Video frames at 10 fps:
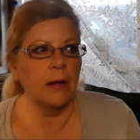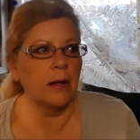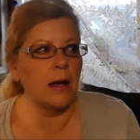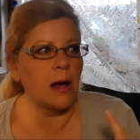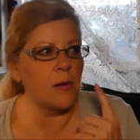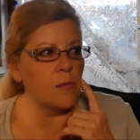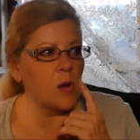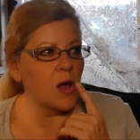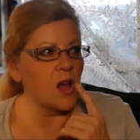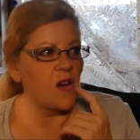
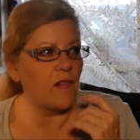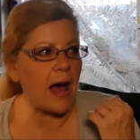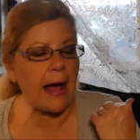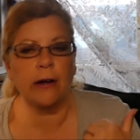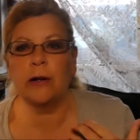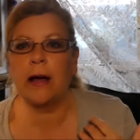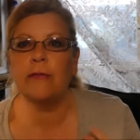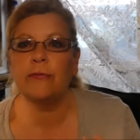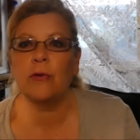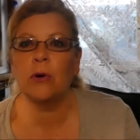hired
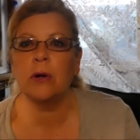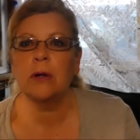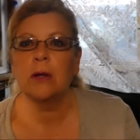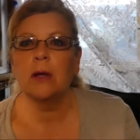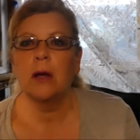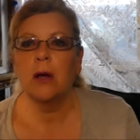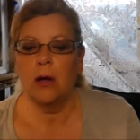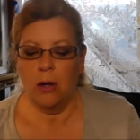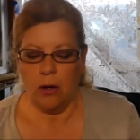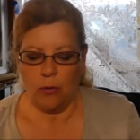out for
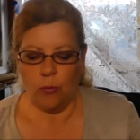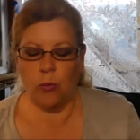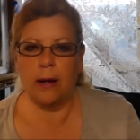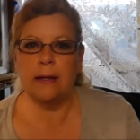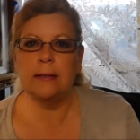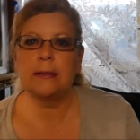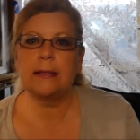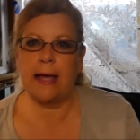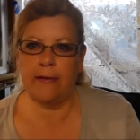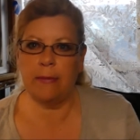was
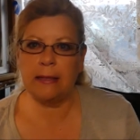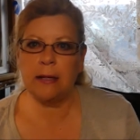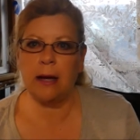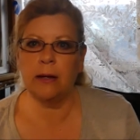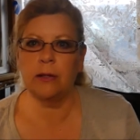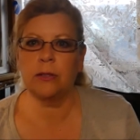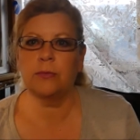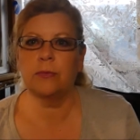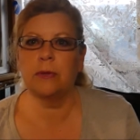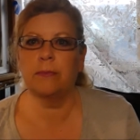to have my tires
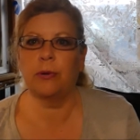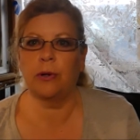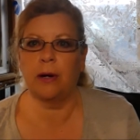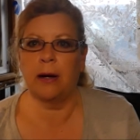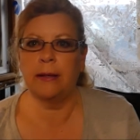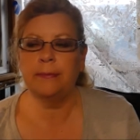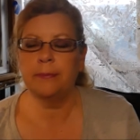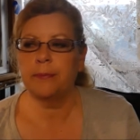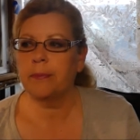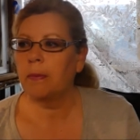put on,
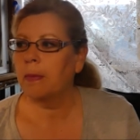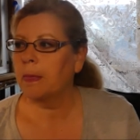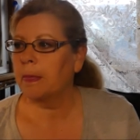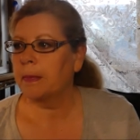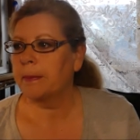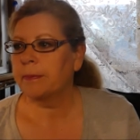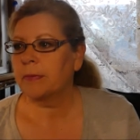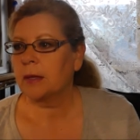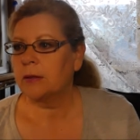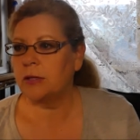
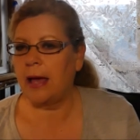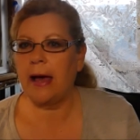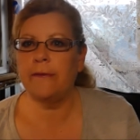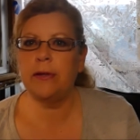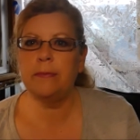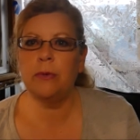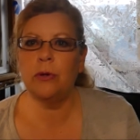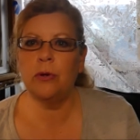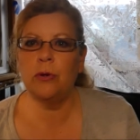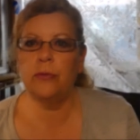to have it
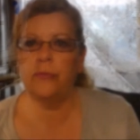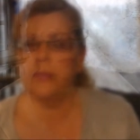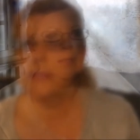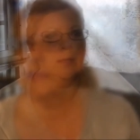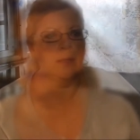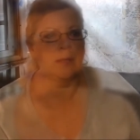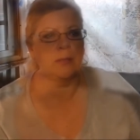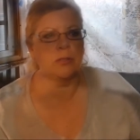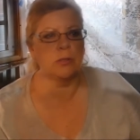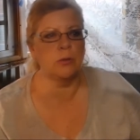moved. I really
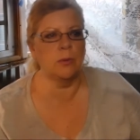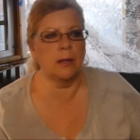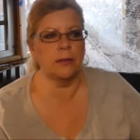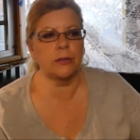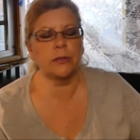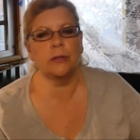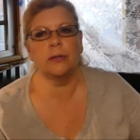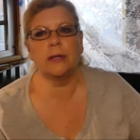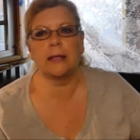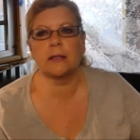do want
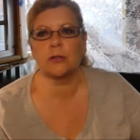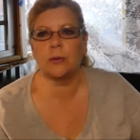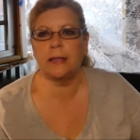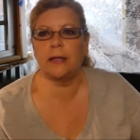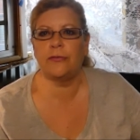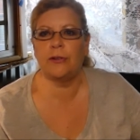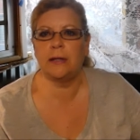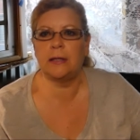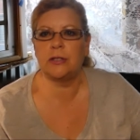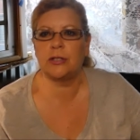to get the Twinkie
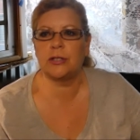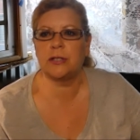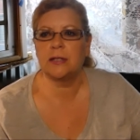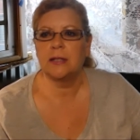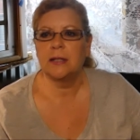finished.